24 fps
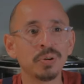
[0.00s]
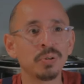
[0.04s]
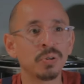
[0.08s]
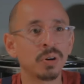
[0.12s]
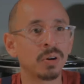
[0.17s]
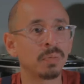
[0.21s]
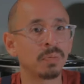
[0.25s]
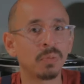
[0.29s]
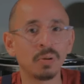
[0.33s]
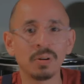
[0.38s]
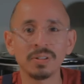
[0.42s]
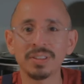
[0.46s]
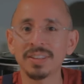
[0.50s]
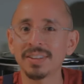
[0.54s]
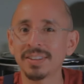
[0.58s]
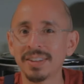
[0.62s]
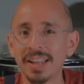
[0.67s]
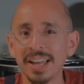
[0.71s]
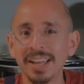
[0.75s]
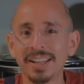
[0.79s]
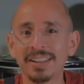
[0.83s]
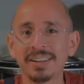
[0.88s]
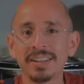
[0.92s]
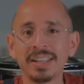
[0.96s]
who are more than
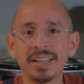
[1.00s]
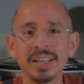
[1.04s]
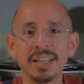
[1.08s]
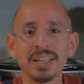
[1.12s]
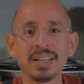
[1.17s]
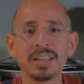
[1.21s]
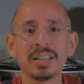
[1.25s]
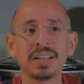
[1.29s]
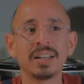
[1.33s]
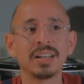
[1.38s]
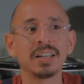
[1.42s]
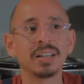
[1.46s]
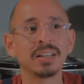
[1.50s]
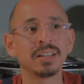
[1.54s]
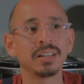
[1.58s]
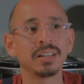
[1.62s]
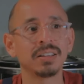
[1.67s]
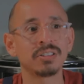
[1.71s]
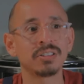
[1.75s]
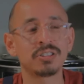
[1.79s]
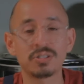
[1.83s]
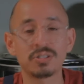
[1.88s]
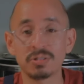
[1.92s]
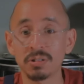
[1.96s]
likely
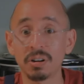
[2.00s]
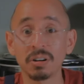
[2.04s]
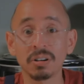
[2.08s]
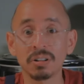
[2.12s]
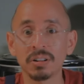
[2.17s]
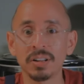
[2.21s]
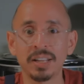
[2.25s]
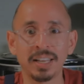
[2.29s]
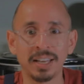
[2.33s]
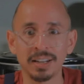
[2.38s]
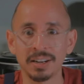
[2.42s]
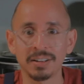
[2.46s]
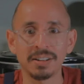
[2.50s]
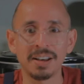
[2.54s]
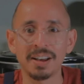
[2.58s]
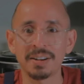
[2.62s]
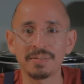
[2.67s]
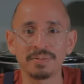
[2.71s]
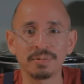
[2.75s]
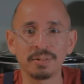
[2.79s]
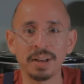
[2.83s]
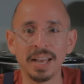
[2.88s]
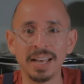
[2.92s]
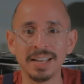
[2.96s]
struggling in a lot
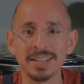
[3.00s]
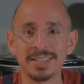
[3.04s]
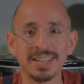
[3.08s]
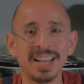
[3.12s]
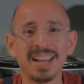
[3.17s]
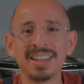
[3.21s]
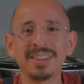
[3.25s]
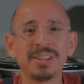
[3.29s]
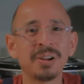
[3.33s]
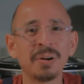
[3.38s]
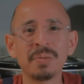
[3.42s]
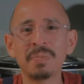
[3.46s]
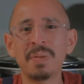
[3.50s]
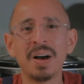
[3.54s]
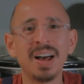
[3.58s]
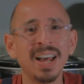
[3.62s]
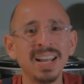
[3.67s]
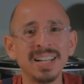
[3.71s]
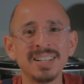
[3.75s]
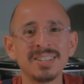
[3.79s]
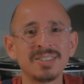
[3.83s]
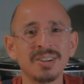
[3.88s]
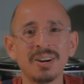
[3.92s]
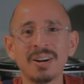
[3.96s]
of ways, and their
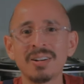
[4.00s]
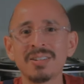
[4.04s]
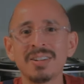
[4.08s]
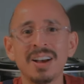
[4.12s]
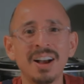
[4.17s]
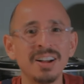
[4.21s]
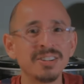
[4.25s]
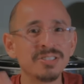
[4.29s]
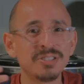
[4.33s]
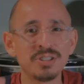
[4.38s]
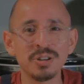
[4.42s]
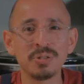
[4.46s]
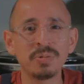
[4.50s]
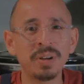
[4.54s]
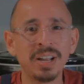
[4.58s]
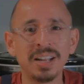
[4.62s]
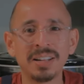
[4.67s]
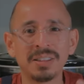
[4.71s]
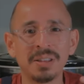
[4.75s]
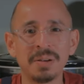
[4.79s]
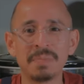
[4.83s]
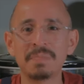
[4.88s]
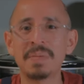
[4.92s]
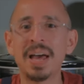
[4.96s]
minds are not
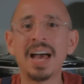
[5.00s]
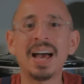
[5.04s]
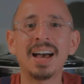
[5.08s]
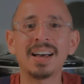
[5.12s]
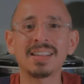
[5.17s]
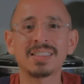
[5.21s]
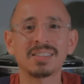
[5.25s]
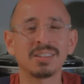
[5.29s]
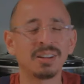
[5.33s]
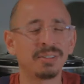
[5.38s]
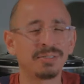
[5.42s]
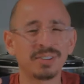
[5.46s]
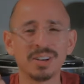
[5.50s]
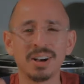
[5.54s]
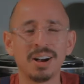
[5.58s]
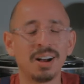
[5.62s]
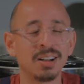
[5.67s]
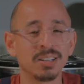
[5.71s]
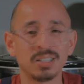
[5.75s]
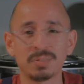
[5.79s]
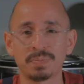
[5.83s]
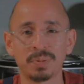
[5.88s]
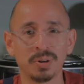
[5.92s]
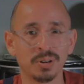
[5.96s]
doing the math of
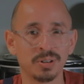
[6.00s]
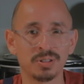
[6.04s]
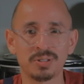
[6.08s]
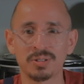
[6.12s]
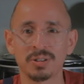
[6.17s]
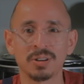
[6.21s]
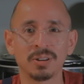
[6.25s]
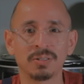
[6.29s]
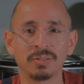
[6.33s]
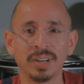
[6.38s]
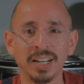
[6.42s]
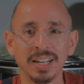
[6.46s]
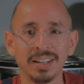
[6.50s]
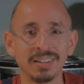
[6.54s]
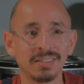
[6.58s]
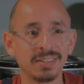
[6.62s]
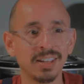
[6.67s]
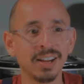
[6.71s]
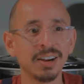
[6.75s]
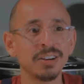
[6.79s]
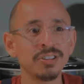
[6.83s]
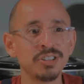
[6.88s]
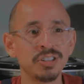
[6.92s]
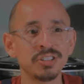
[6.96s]
cost per serving.
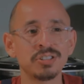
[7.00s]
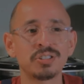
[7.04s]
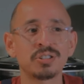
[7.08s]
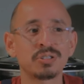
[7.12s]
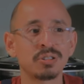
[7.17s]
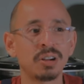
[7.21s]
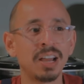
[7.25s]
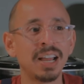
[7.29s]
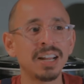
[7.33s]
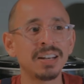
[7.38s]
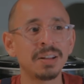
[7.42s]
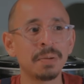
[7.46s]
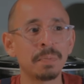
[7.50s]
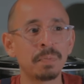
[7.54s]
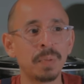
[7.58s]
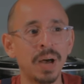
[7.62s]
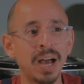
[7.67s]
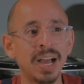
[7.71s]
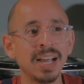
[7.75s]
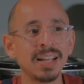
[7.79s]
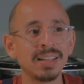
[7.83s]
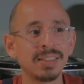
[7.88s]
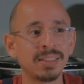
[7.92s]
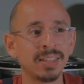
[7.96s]
They're just trying to
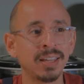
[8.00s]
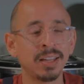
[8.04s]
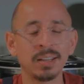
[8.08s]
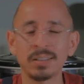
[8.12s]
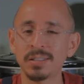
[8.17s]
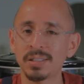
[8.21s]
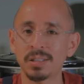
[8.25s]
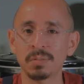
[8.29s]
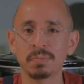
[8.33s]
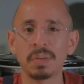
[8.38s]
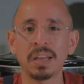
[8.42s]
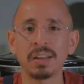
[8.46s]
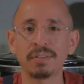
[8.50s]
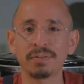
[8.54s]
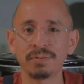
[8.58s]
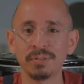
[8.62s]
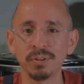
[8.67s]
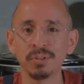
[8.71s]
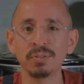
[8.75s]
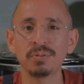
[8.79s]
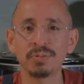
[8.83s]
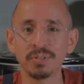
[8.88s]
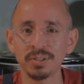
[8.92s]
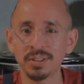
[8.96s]
buy things to make
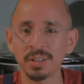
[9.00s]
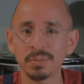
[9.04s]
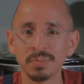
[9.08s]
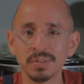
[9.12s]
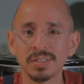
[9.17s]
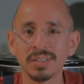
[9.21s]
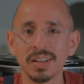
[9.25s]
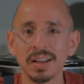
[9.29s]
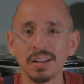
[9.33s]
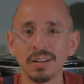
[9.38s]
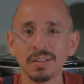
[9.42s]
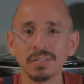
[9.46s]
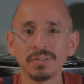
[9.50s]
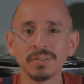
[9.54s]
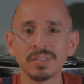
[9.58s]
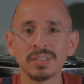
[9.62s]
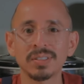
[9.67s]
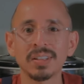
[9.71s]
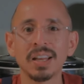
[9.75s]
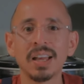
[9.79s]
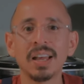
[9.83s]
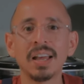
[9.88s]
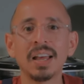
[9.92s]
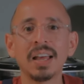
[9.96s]
food for
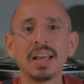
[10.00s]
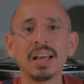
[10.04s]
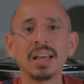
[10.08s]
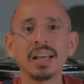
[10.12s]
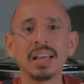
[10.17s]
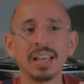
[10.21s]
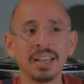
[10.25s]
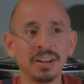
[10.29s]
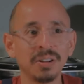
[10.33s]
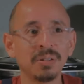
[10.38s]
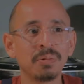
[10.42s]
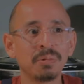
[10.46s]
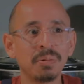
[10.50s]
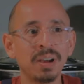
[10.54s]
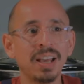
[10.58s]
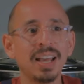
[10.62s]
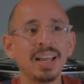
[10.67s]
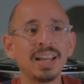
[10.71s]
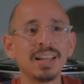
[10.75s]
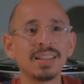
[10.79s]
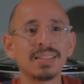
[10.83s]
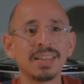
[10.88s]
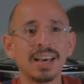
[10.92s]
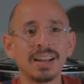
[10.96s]
themselves in a
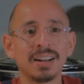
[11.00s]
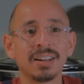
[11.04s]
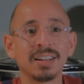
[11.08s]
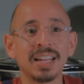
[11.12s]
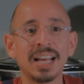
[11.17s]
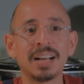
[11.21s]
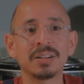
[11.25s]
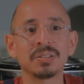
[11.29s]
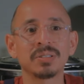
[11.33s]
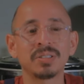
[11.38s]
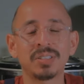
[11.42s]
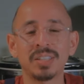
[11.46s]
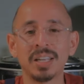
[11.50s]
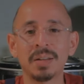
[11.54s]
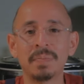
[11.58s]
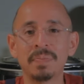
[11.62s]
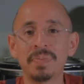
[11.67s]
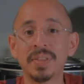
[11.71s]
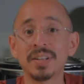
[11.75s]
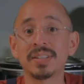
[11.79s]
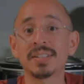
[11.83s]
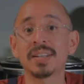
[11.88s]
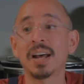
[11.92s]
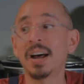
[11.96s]
way that allows them
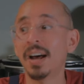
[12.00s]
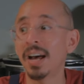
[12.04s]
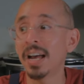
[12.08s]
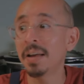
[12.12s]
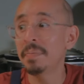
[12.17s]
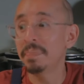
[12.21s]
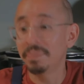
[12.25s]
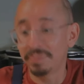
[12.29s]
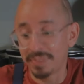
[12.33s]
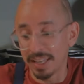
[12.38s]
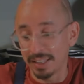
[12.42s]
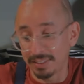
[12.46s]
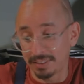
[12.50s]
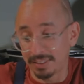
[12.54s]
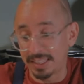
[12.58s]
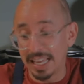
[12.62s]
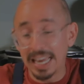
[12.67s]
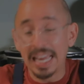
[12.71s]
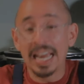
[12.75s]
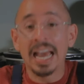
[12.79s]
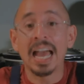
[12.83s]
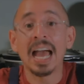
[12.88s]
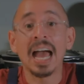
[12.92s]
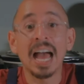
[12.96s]
the time that
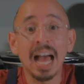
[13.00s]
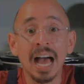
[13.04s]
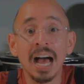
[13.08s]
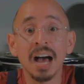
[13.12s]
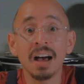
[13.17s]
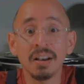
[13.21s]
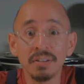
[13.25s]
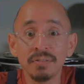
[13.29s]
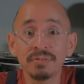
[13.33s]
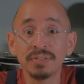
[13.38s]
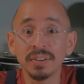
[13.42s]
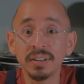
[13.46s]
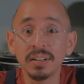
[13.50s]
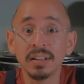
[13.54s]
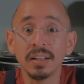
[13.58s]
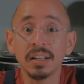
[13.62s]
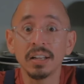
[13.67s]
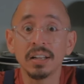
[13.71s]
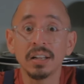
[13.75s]
they have,